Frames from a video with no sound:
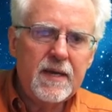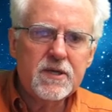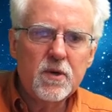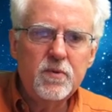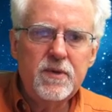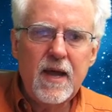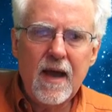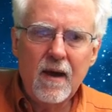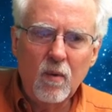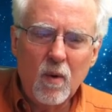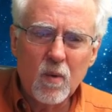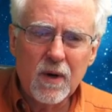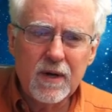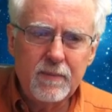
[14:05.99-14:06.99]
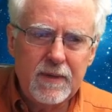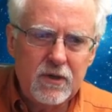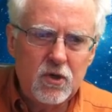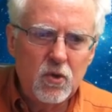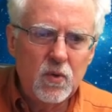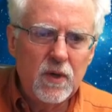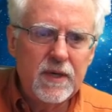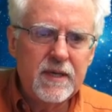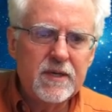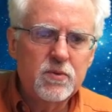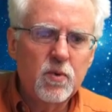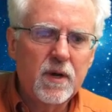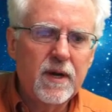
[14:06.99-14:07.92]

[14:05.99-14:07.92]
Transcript: so now what we're going to be doing is we're